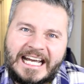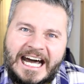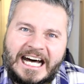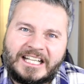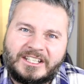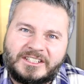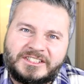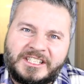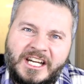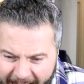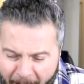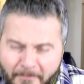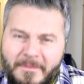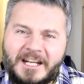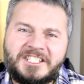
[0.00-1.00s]
dollars,
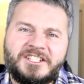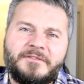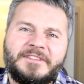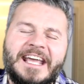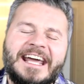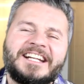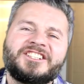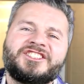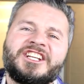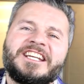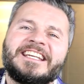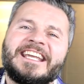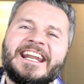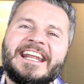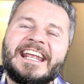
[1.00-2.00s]
how much of that is she
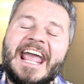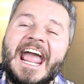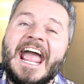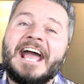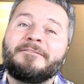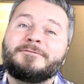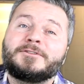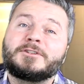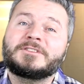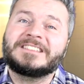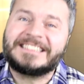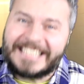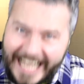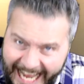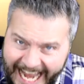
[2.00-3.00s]
getting
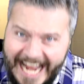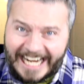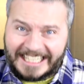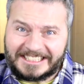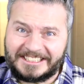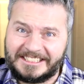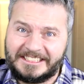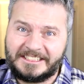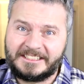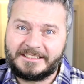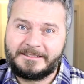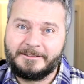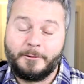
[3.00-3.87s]
after taxes?